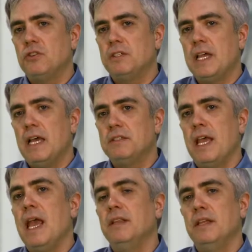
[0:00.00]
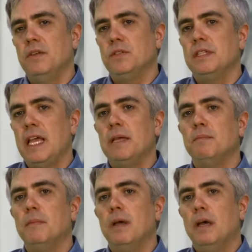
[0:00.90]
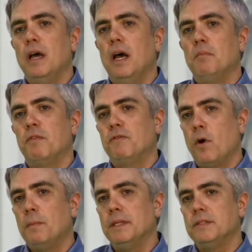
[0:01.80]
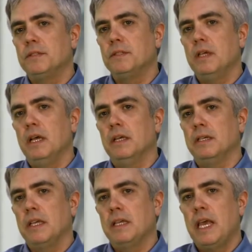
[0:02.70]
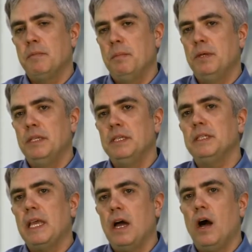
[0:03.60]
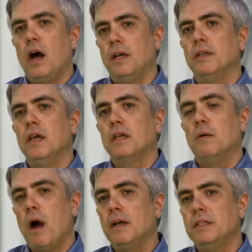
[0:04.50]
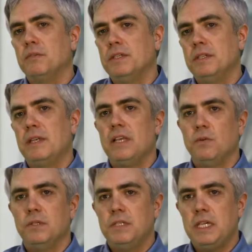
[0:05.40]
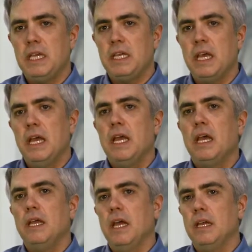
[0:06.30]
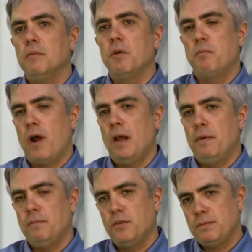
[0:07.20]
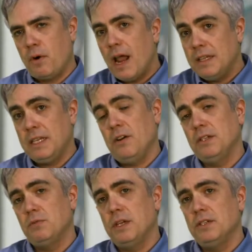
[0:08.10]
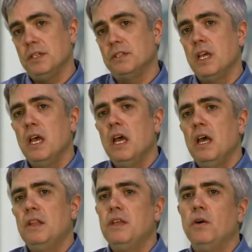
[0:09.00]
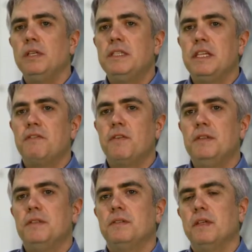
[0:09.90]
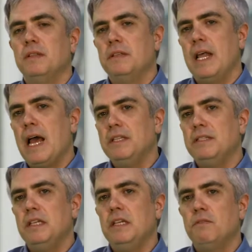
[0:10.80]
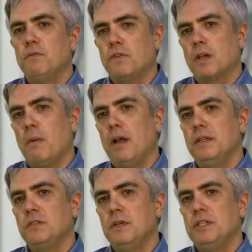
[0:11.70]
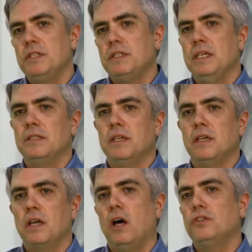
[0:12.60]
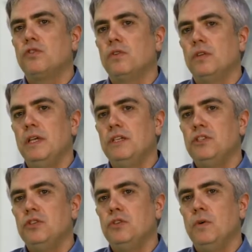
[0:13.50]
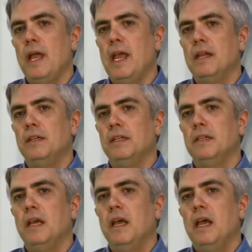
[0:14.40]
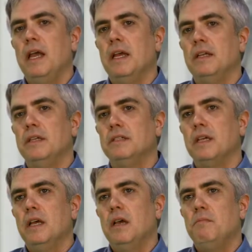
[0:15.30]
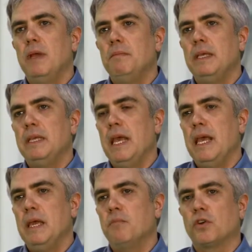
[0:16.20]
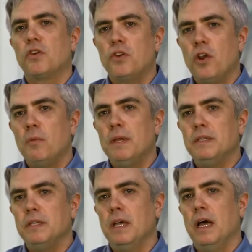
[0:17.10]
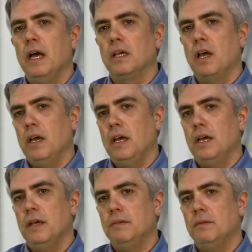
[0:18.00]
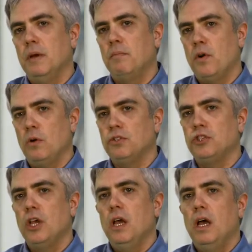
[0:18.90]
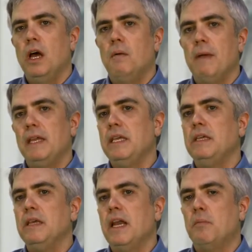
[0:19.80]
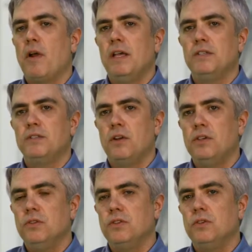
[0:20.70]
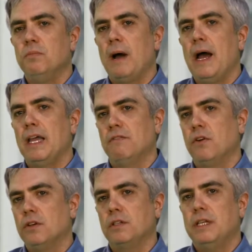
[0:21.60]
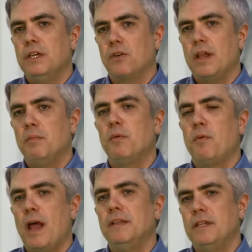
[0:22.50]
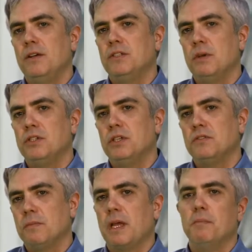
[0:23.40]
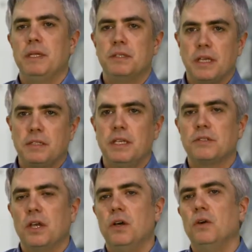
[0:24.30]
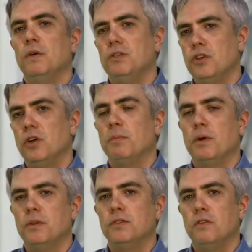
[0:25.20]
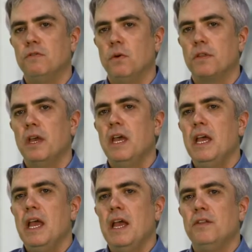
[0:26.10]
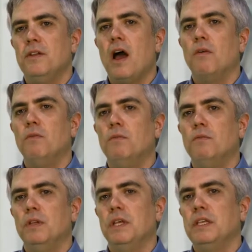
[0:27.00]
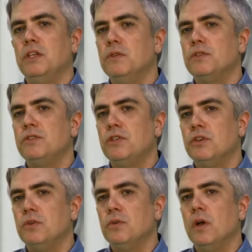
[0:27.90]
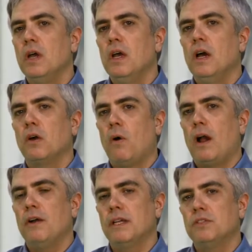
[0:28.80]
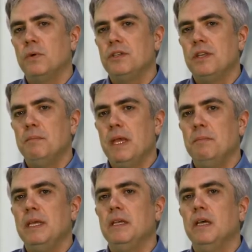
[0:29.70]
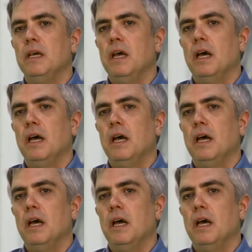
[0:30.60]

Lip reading: sets and those same performance capabilities on commodity switches that you would see in proprietary switches. The only difference that I see for commodity switches is a cultural issue and maybe a procurement approach. Many enterprises are used to buying vertically integrated proprietary switches from companies like Cisco and Juniper and so forth, and they're not really used to acquiring a switch that may be